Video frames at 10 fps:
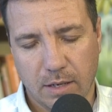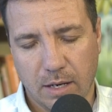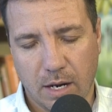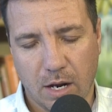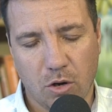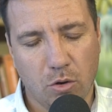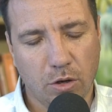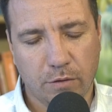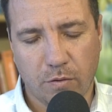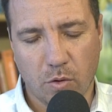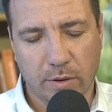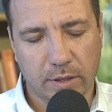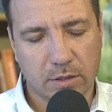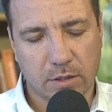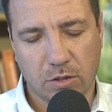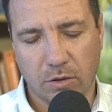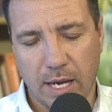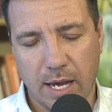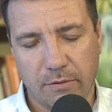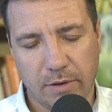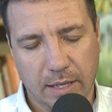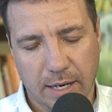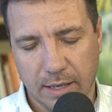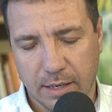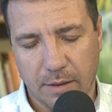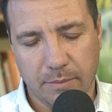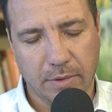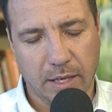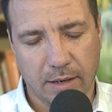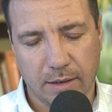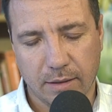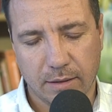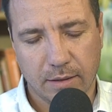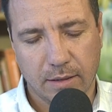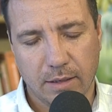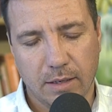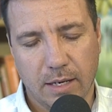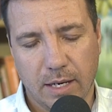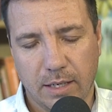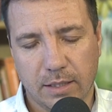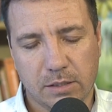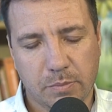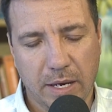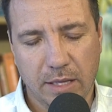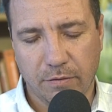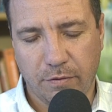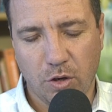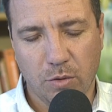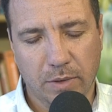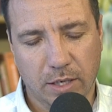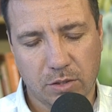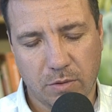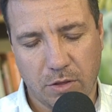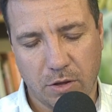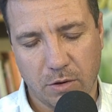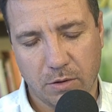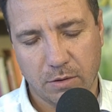And I look forward to every day come here and just spend a few minutes with you.